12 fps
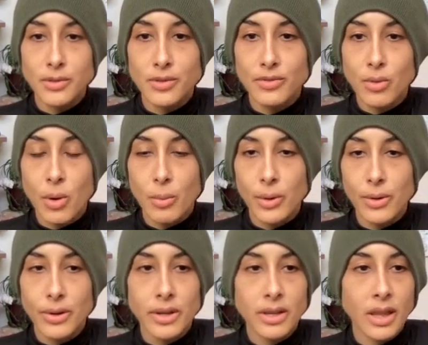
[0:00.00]
comes
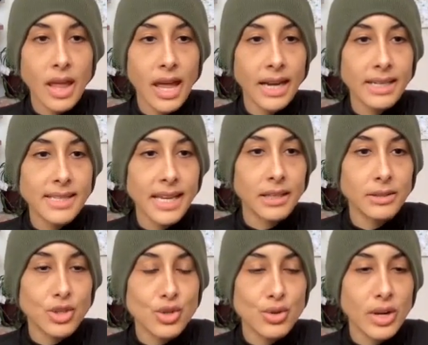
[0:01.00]
forward.
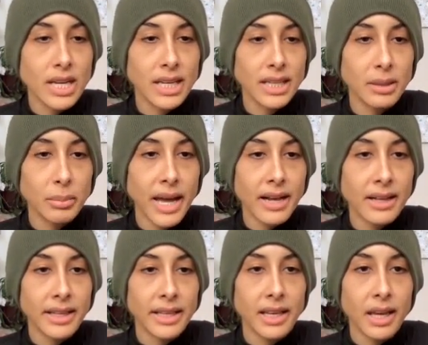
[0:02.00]
Exhale, straightening the back
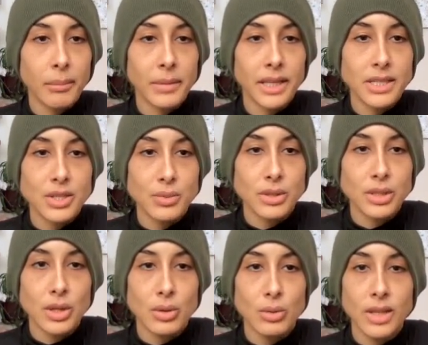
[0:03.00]
leg, coming into a
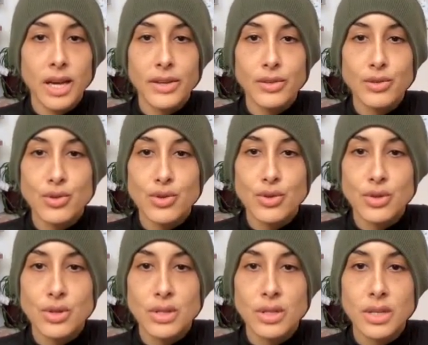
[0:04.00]
low lunge.
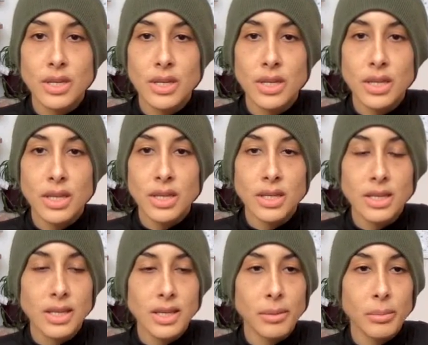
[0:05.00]

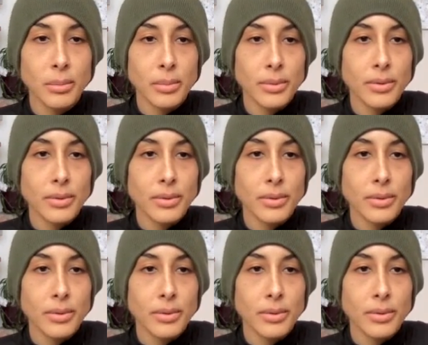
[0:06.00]
Yep.